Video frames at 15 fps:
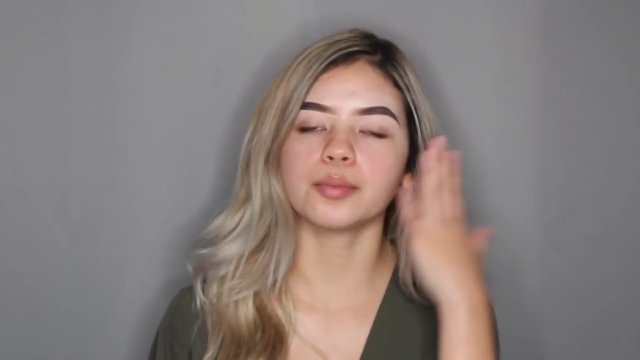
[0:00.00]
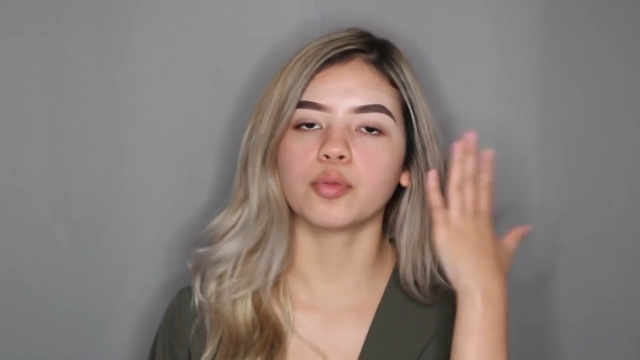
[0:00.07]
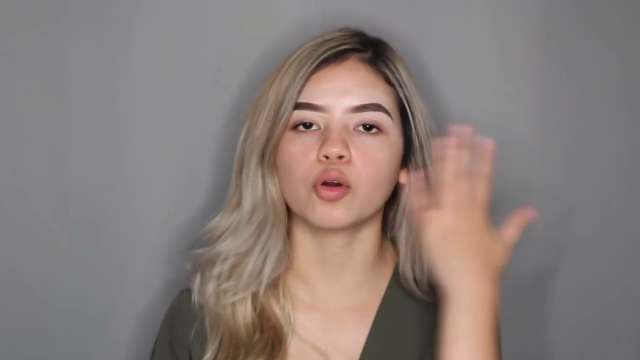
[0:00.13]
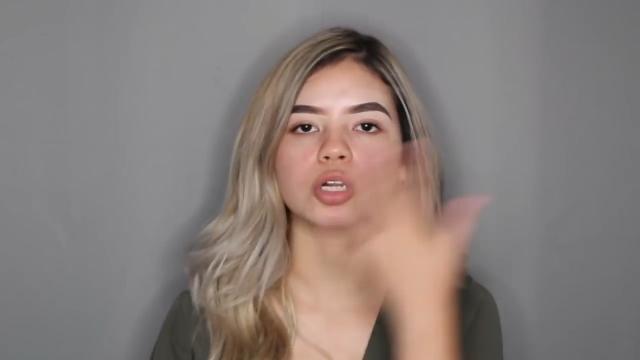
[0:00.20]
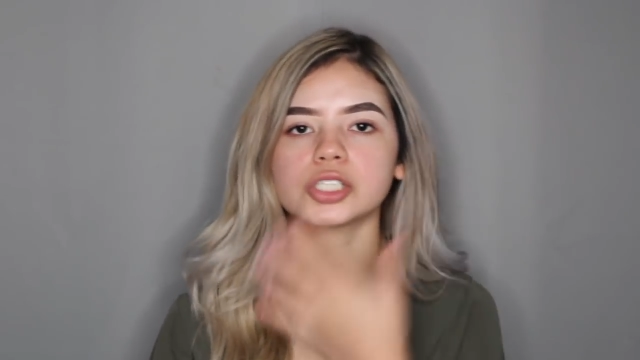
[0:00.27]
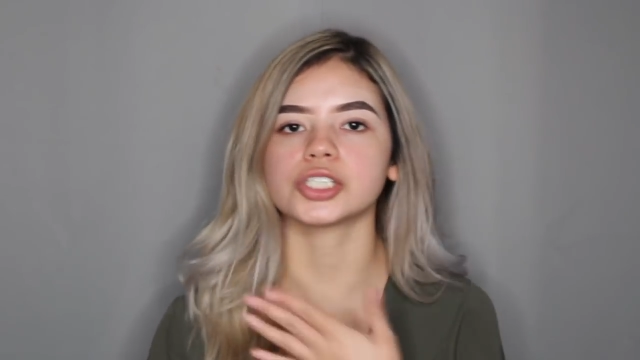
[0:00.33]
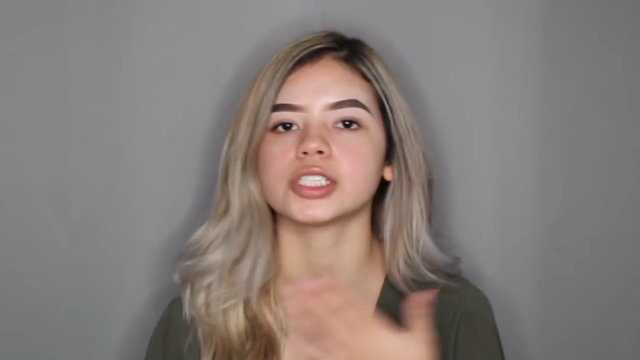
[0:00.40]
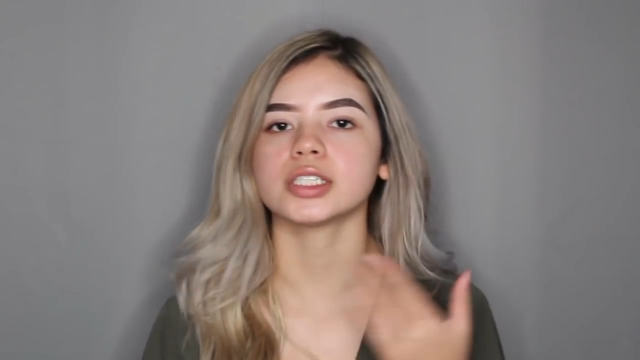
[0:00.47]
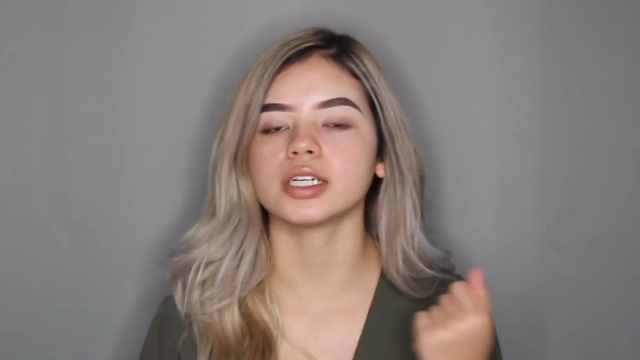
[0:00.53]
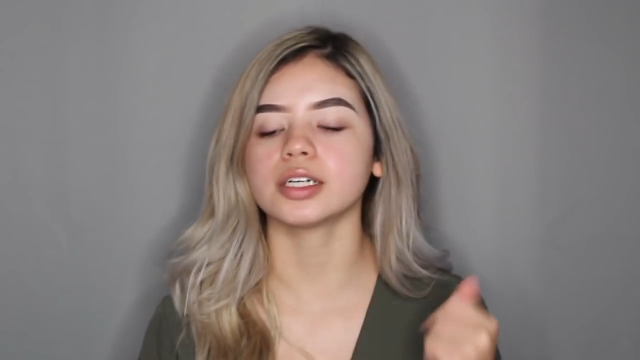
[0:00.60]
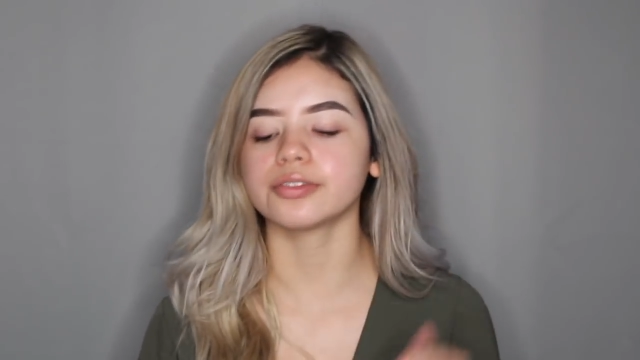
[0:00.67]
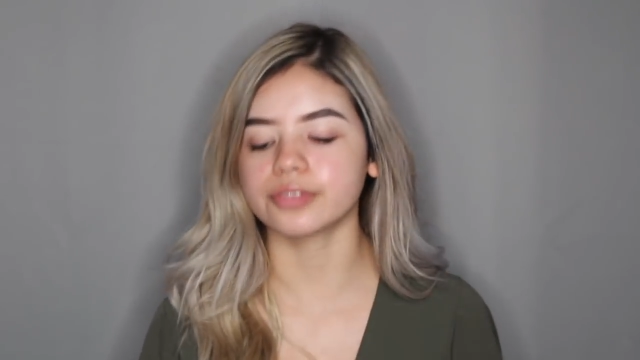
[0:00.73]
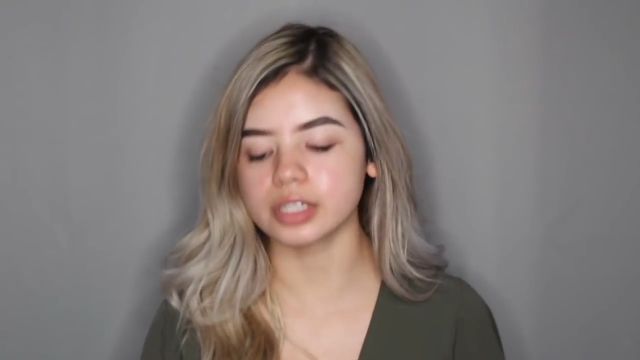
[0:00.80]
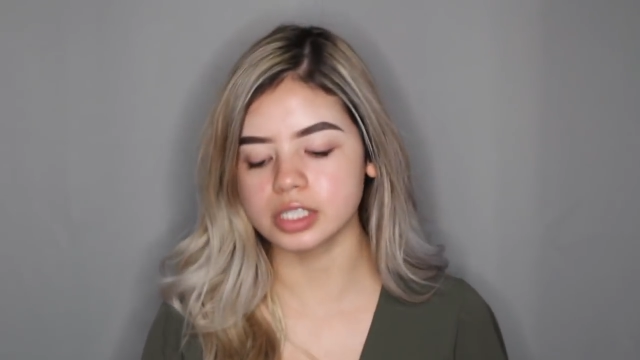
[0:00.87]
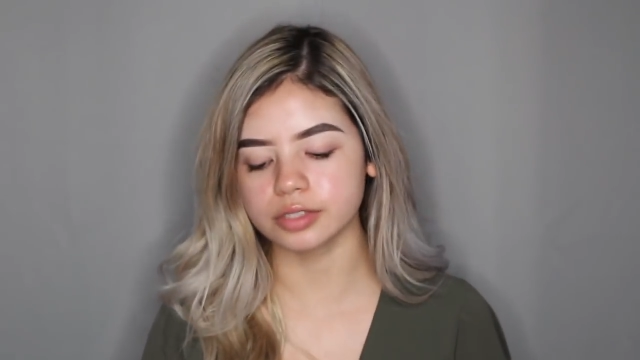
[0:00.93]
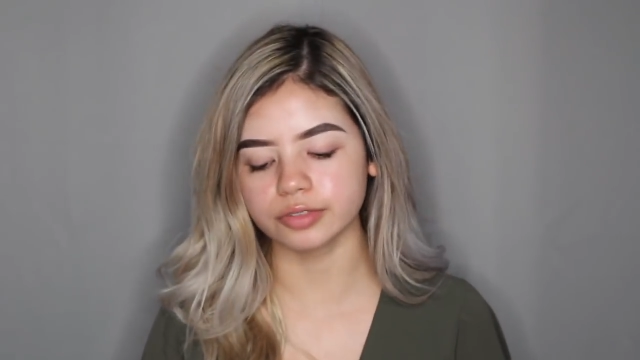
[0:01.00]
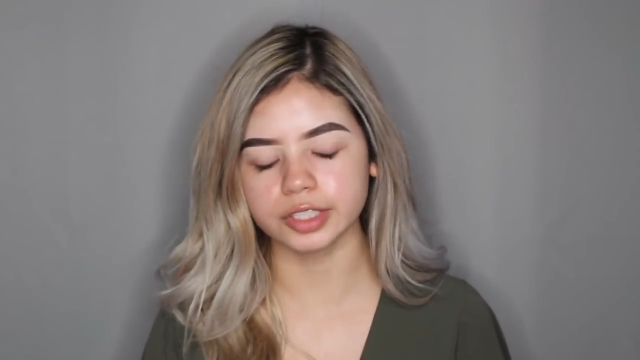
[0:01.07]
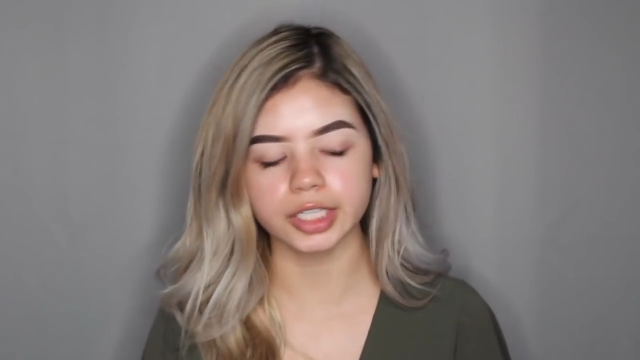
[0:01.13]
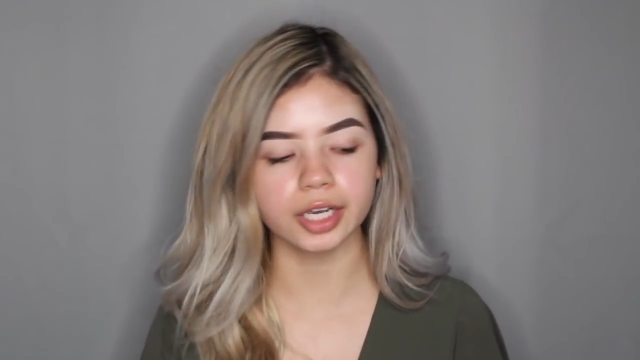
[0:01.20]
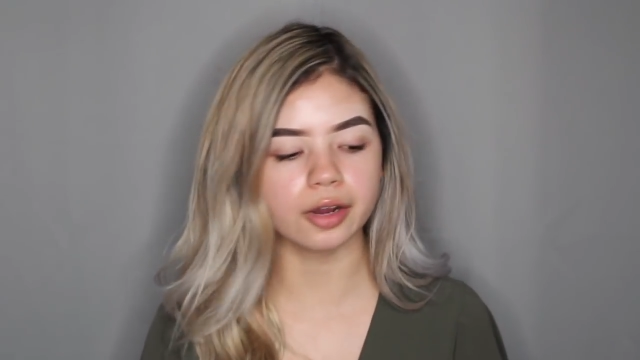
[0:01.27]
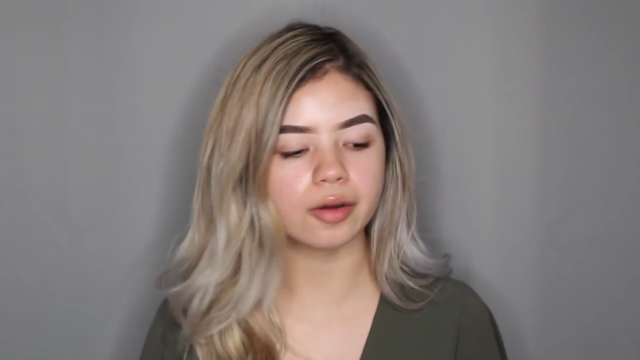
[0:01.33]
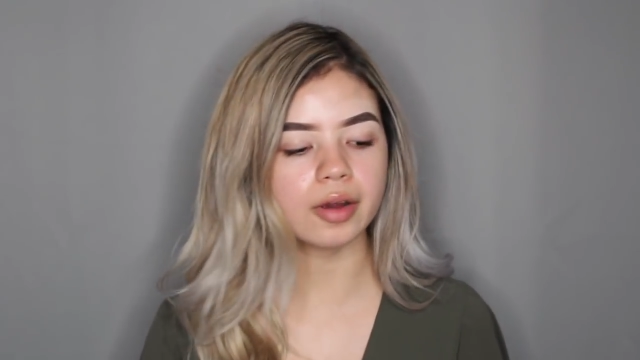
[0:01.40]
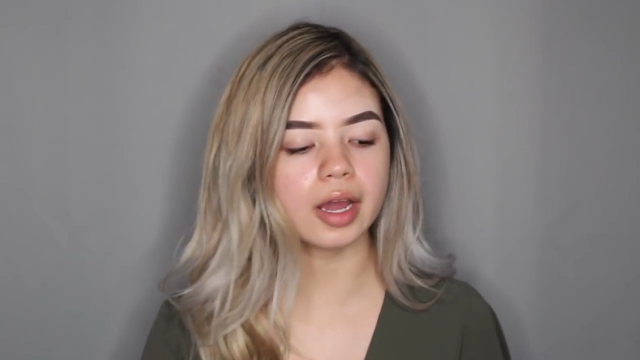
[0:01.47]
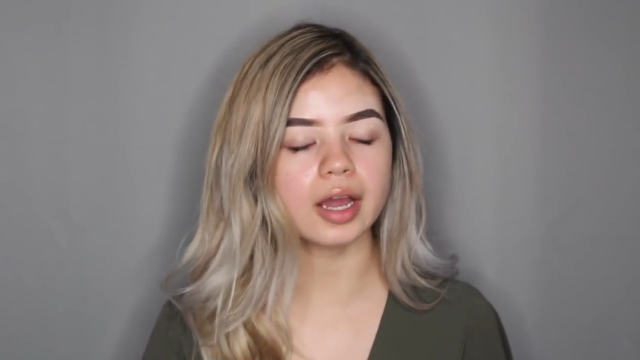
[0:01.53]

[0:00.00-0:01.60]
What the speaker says: portion of this video,